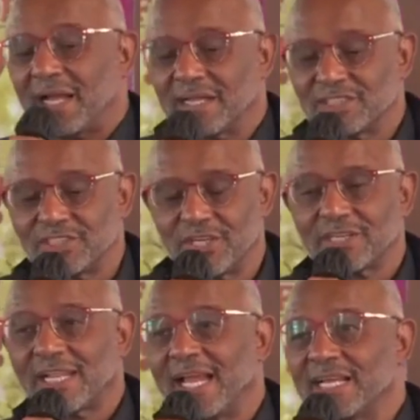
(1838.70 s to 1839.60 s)
shared
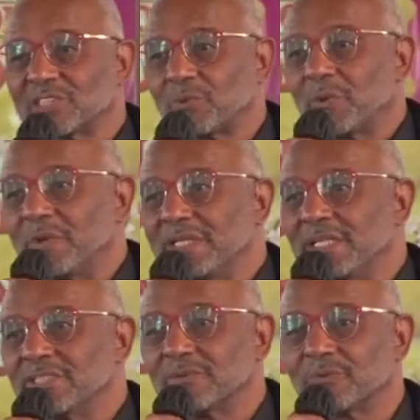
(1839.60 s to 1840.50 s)
last week, we need to
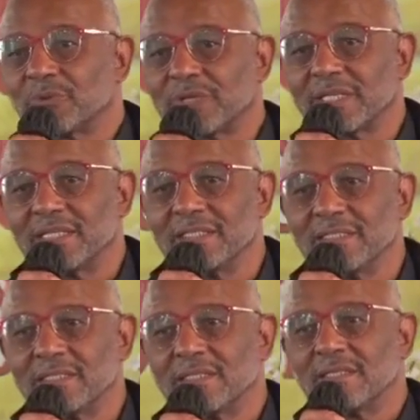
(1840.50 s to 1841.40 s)
really
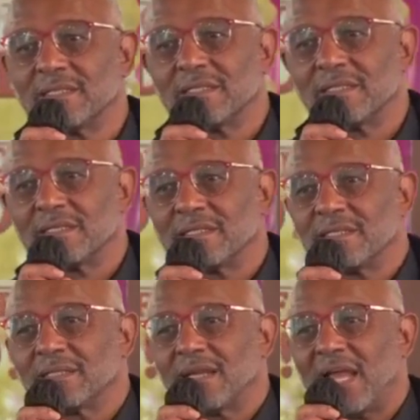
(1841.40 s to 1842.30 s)

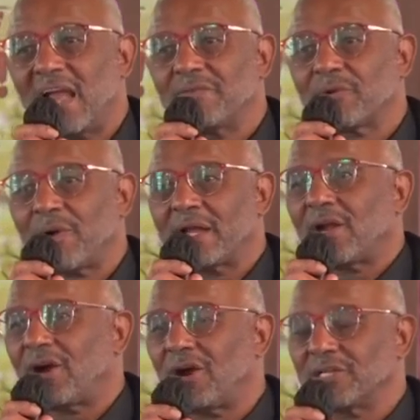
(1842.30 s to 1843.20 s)
have the right heart
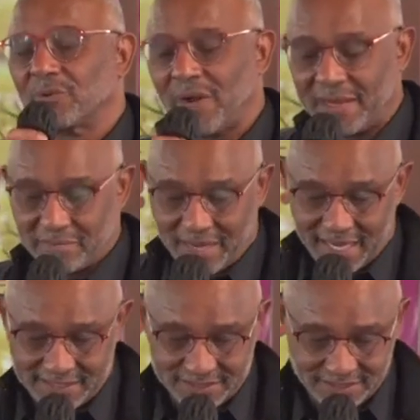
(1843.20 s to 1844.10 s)
and the right
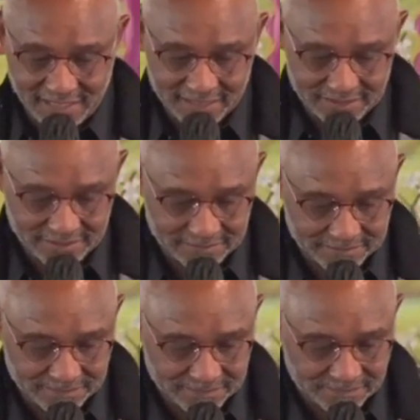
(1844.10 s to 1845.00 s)
mindset
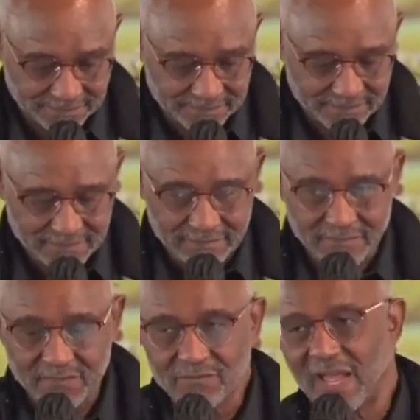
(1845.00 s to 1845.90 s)
for
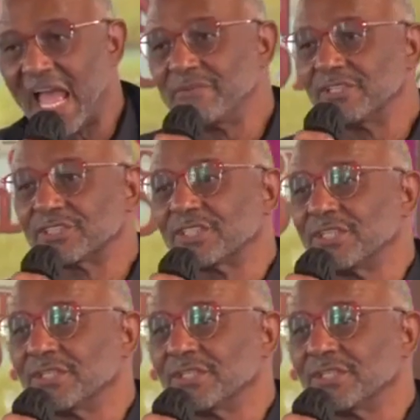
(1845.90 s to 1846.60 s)
having us here.